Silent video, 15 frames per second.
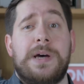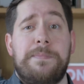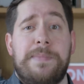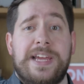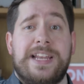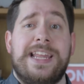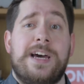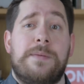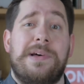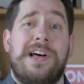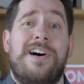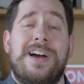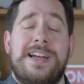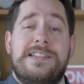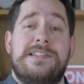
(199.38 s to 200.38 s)
pick now, but
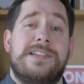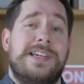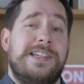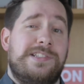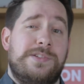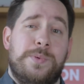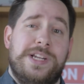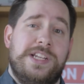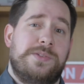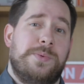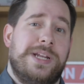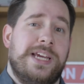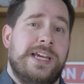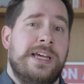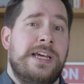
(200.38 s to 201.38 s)
hindsight is
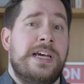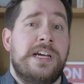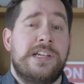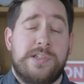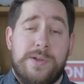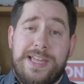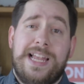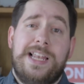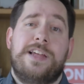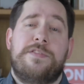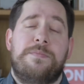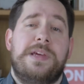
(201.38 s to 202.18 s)
2020. So that left me